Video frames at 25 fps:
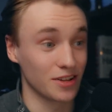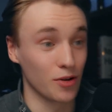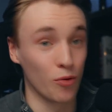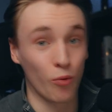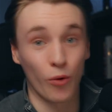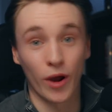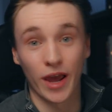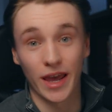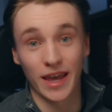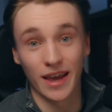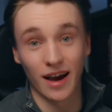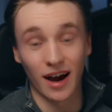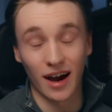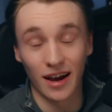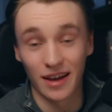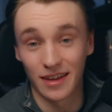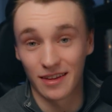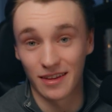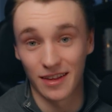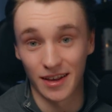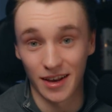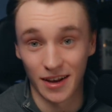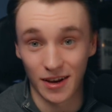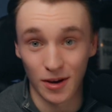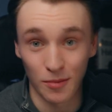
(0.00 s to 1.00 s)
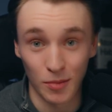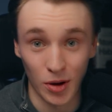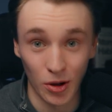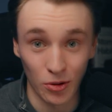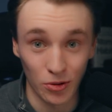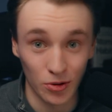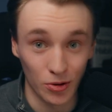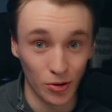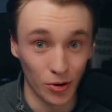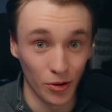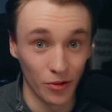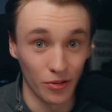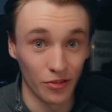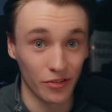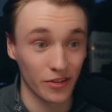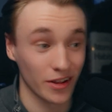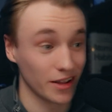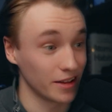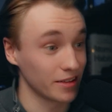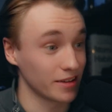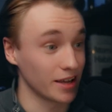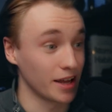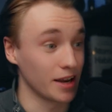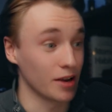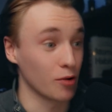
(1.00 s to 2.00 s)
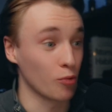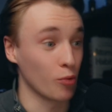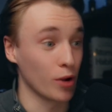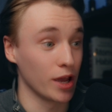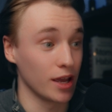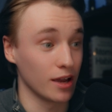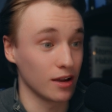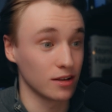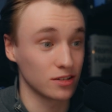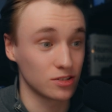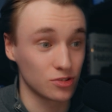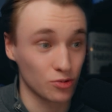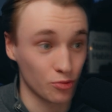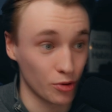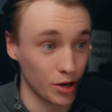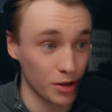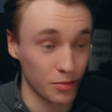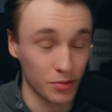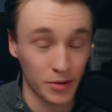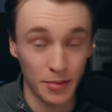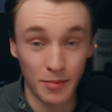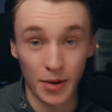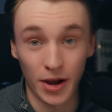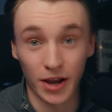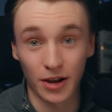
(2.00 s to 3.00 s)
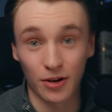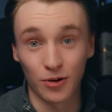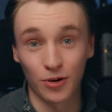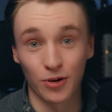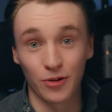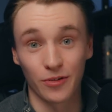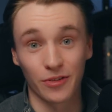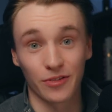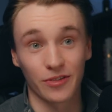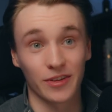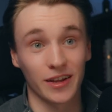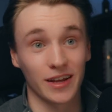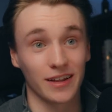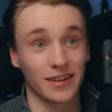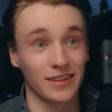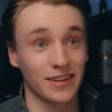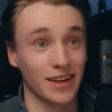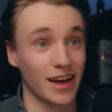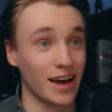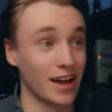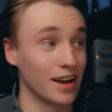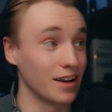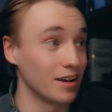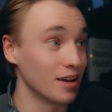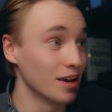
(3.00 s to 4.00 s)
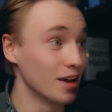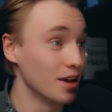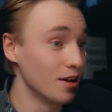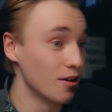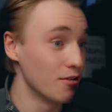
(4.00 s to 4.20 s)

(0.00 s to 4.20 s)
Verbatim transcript: the way I think about content and the way I script my content and